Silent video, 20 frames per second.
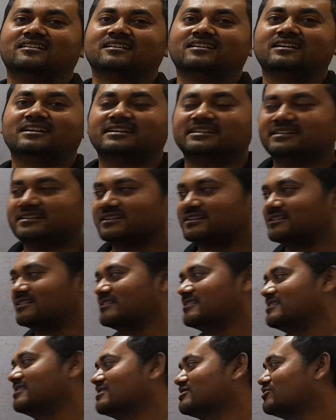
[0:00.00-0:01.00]
and
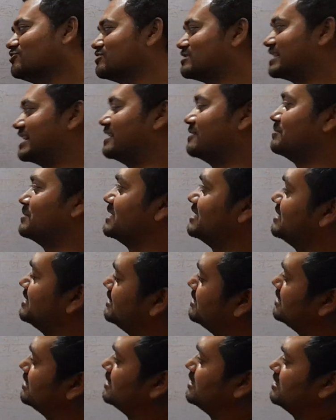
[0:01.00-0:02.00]
you tell me
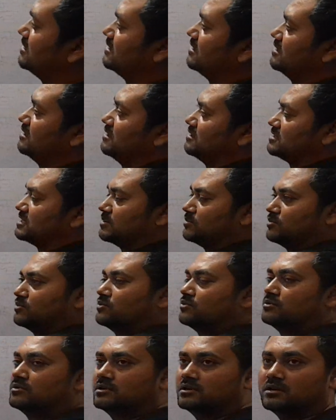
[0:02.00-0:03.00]
the
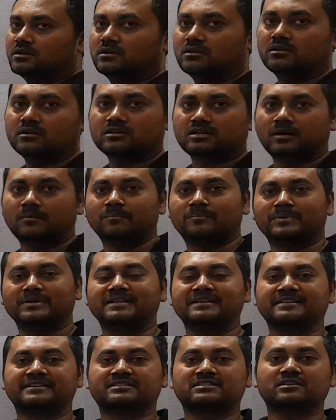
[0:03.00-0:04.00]
moon
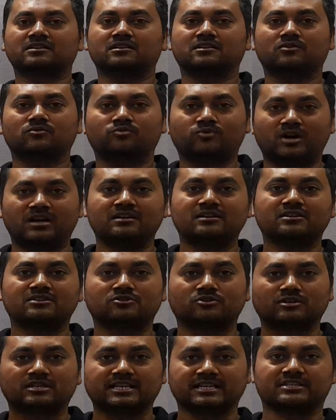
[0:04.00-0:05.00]
completes one
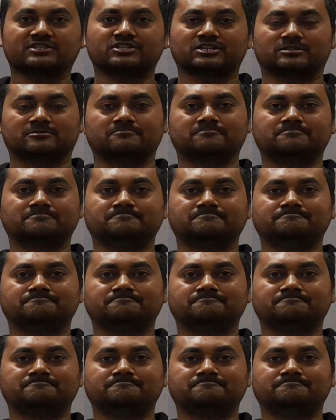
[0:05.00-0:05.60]
rotation